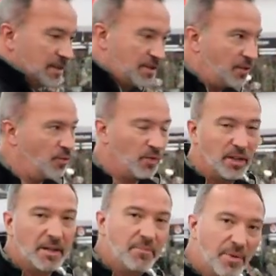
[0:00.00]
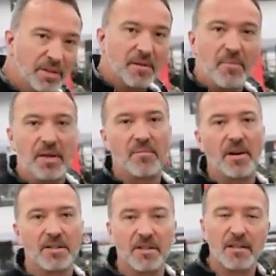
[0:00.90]
to really put the Pit
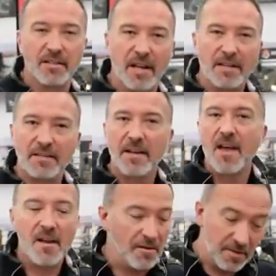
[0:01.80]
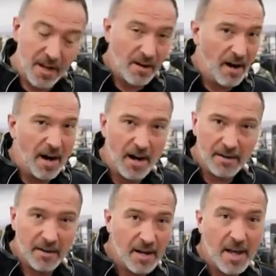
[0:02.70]
Boss to the test, because they are
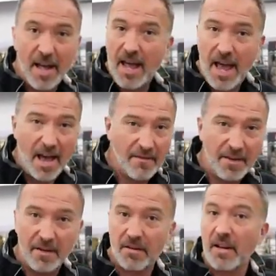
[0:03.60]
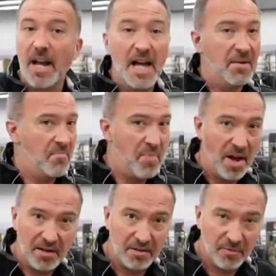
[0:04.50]
hotter, heavier, and
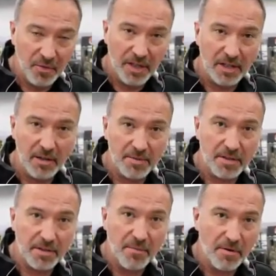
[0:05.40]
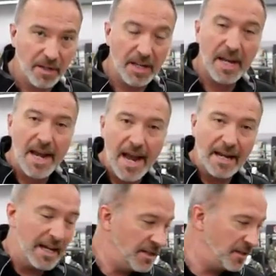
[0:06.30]
better when it comes to smoking
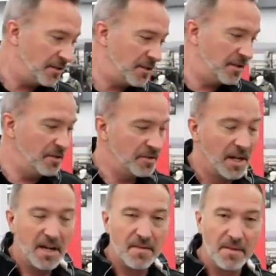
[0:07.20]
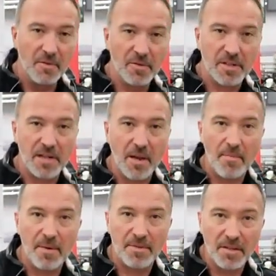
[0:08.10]
and easier to use, then you want to step
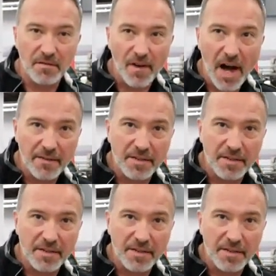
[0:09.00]
up to the five